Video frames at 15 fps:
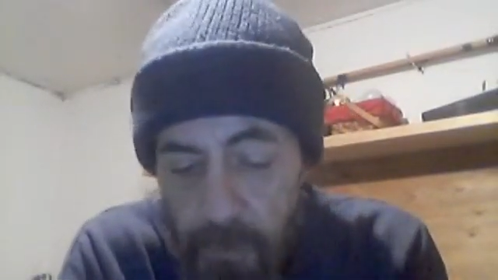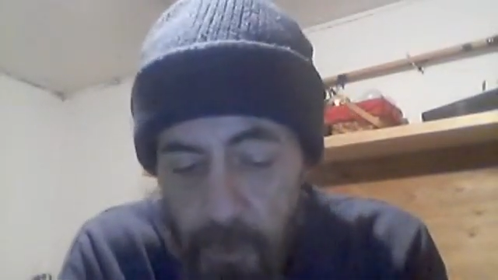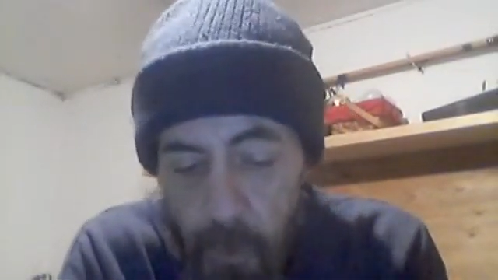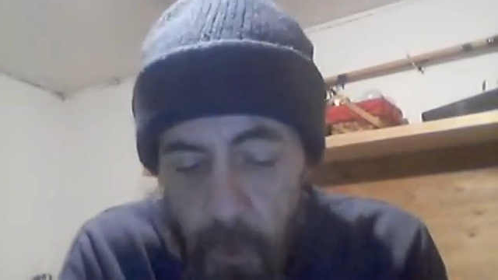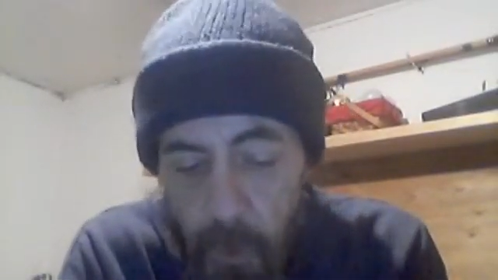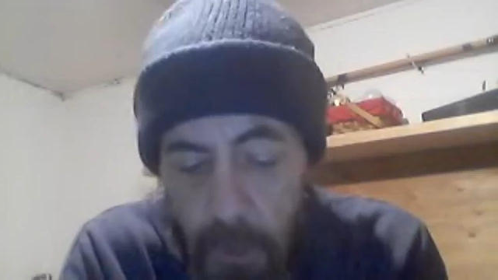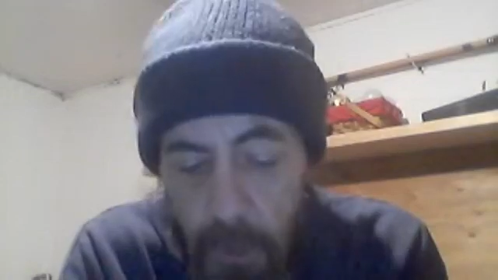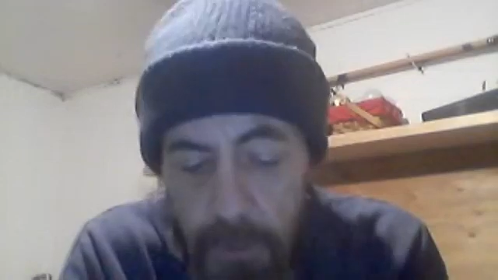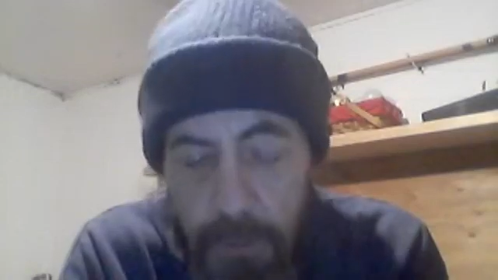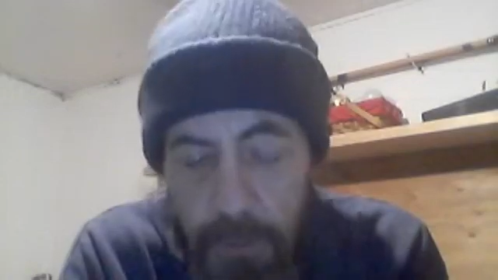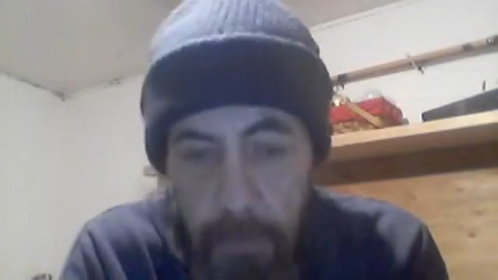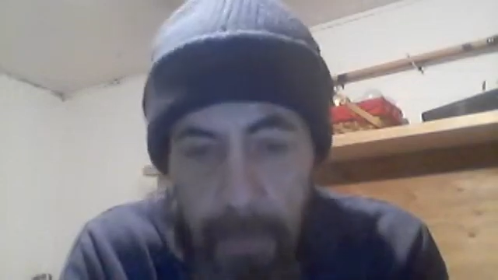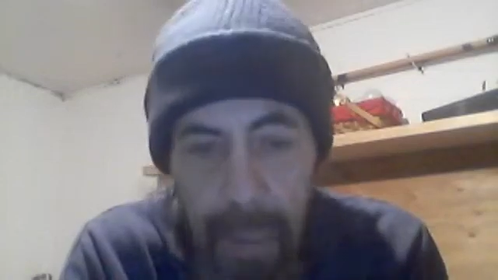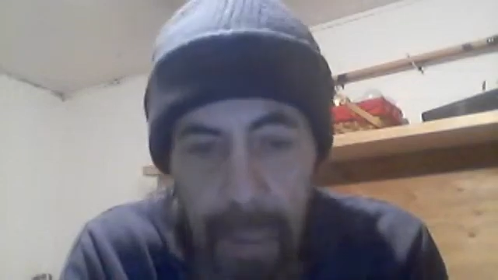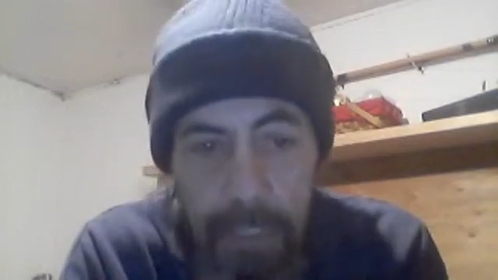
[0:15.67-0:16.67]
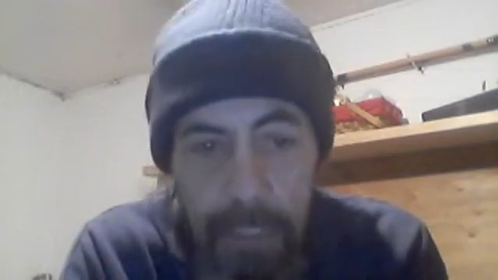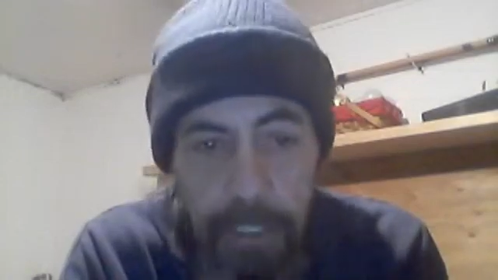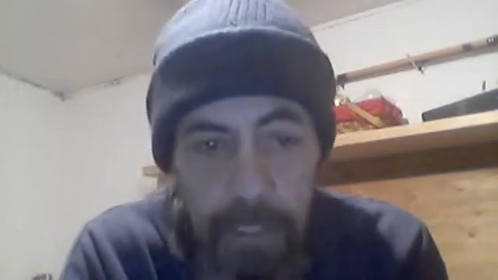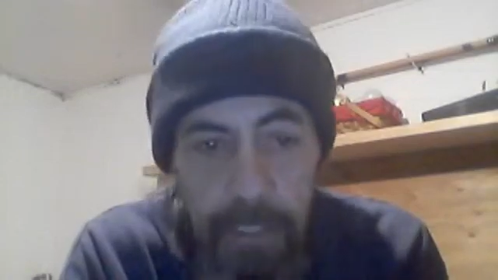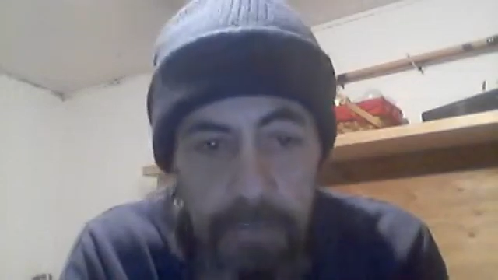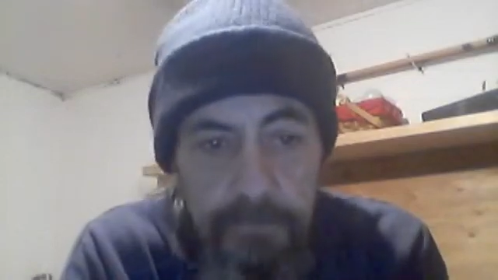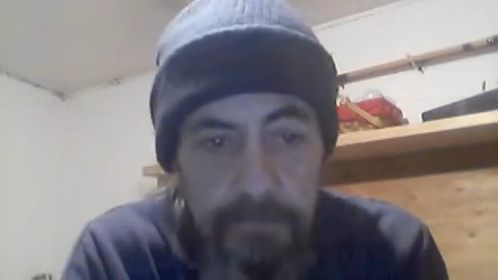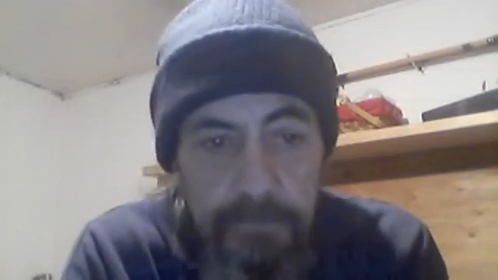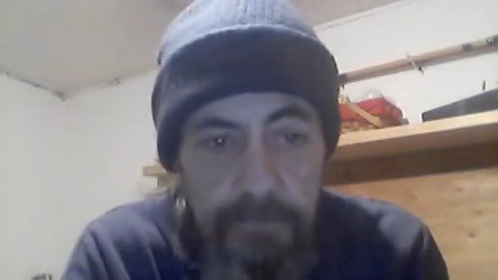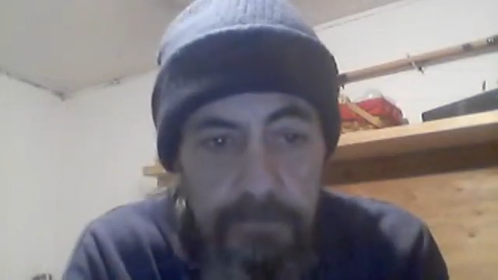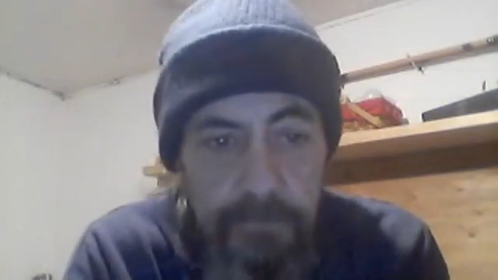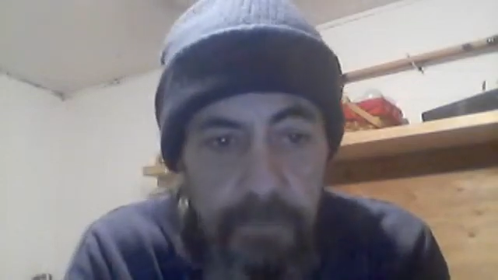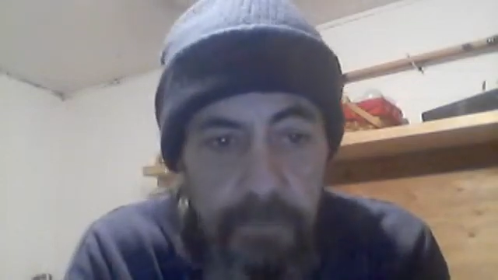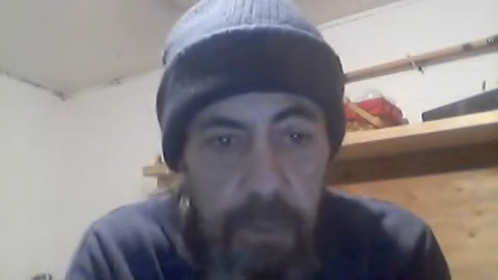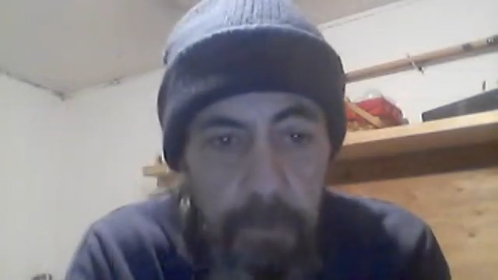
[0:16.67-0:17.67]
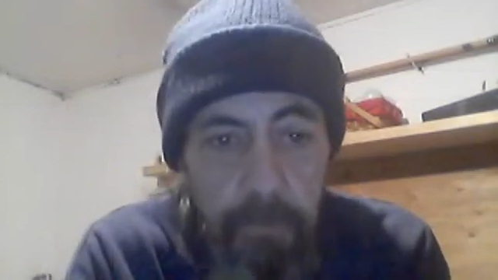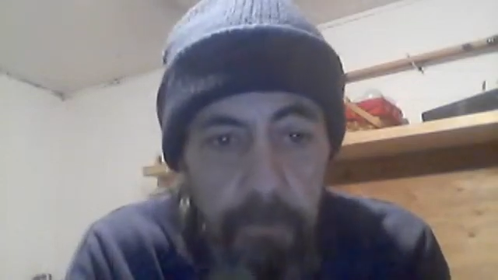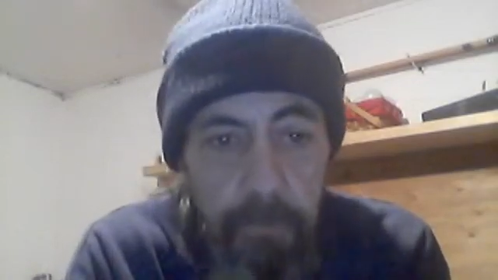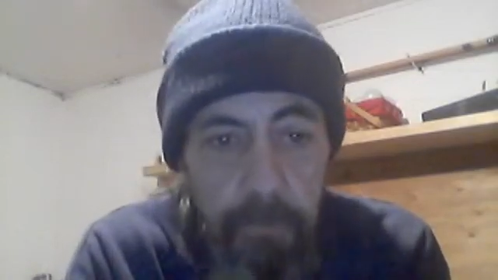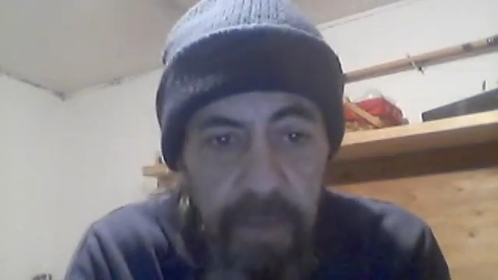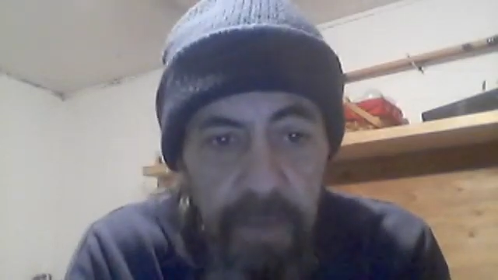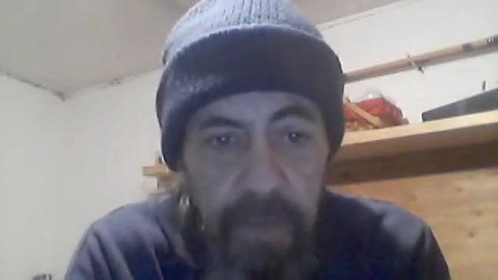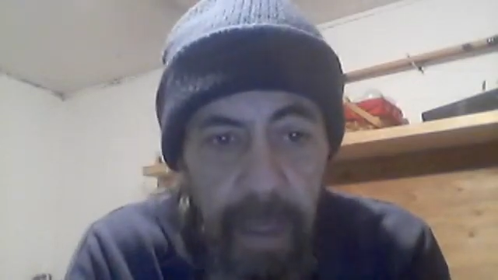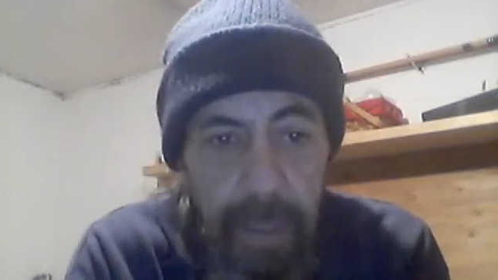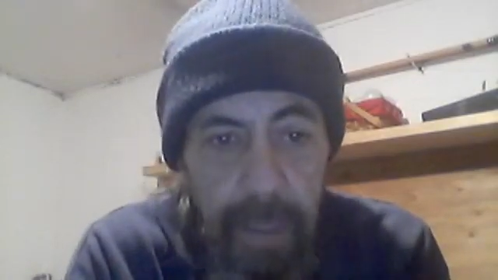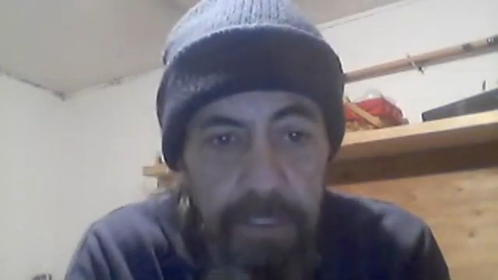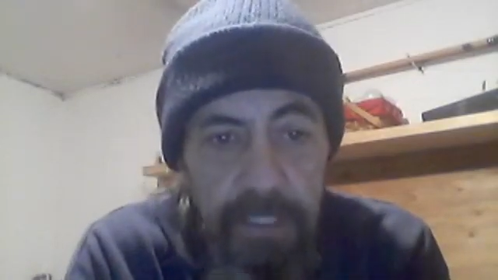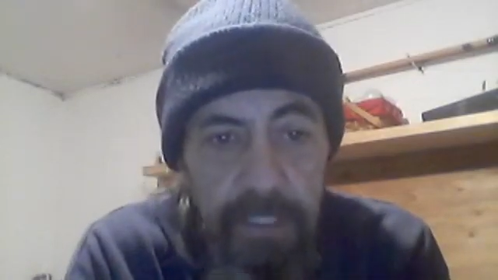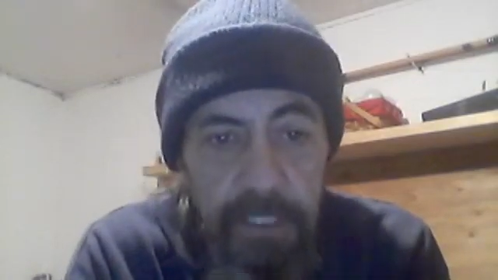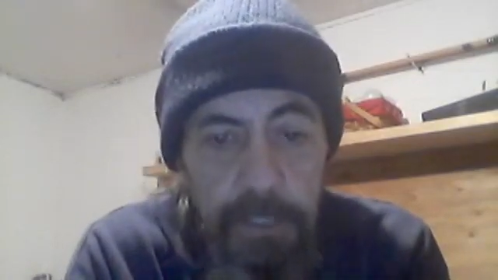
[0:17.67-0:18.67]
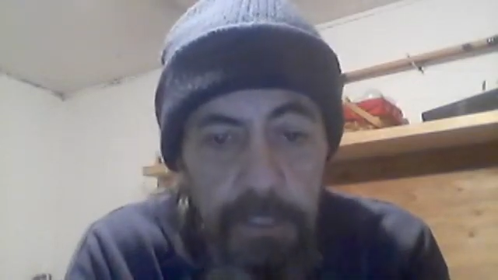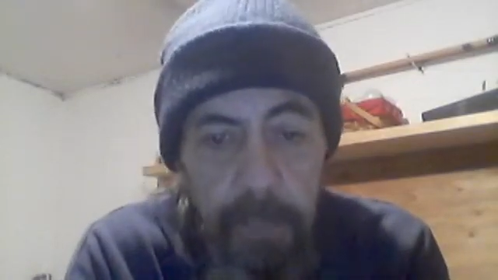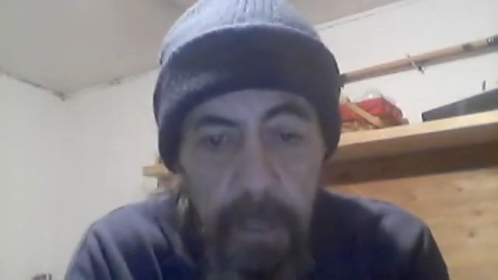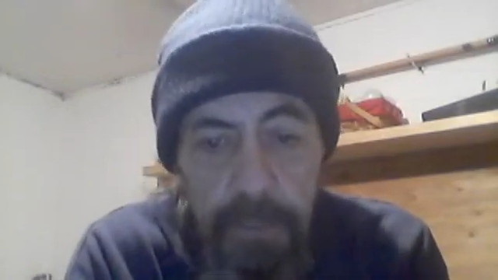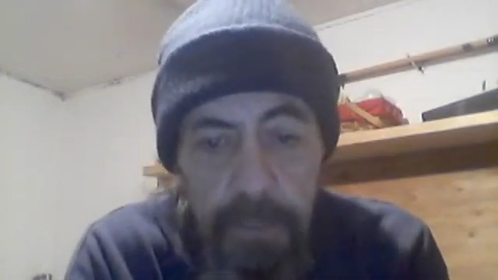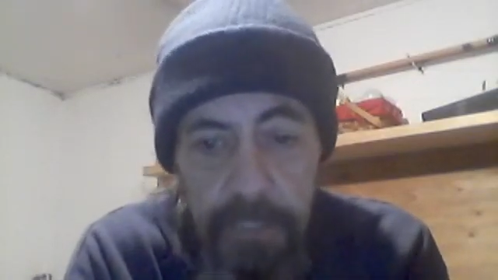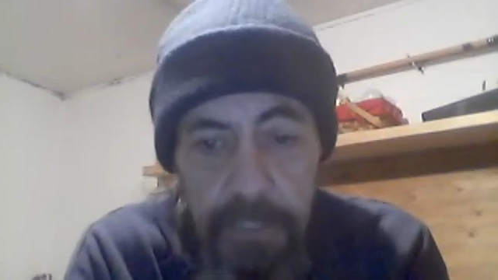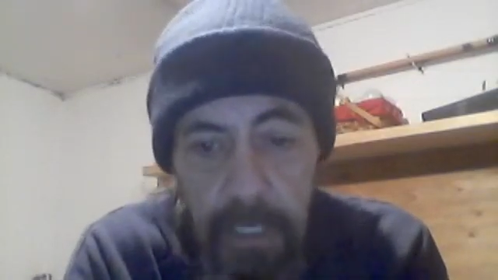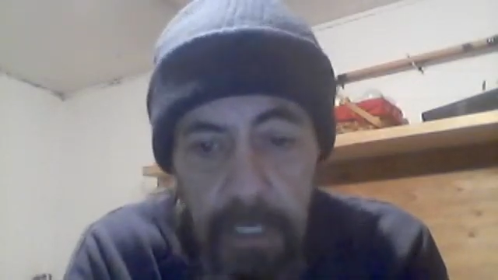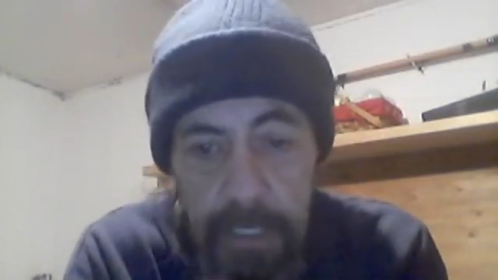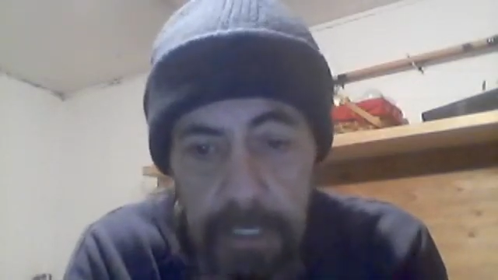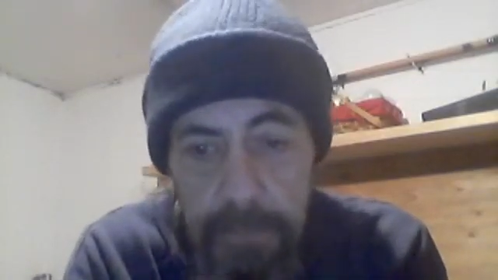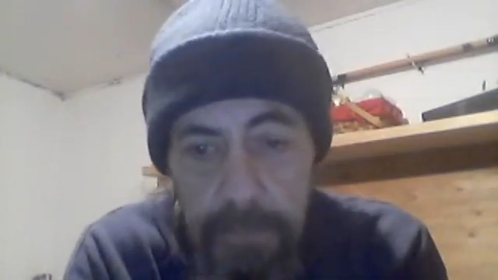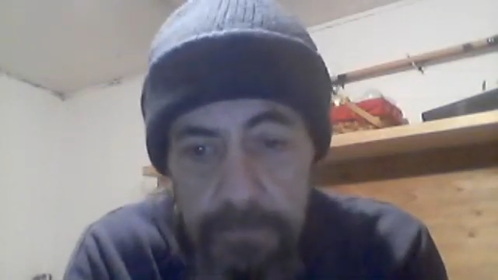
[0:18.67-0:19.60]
the words are magic, and they're casting spells on you.